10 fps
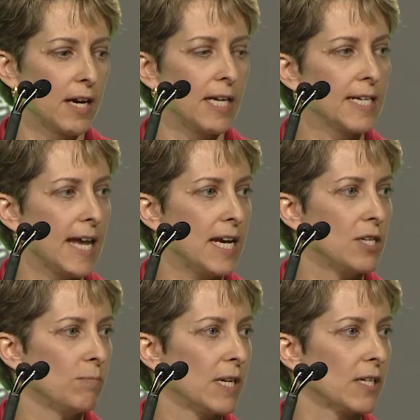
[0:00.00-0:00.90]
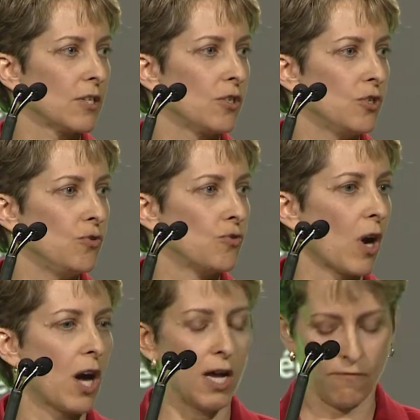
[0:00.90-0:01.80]
engagement to
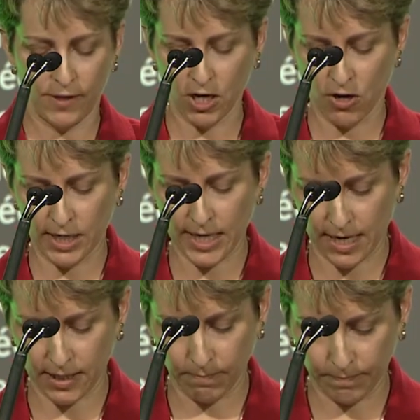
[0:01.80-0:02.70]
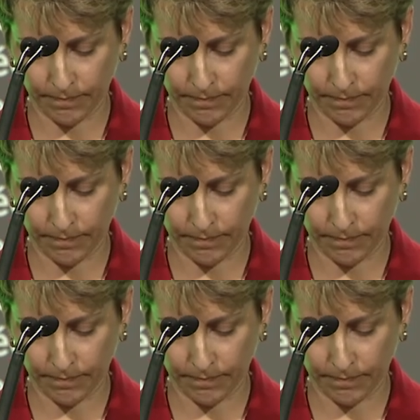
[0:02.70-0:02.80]
drive the content.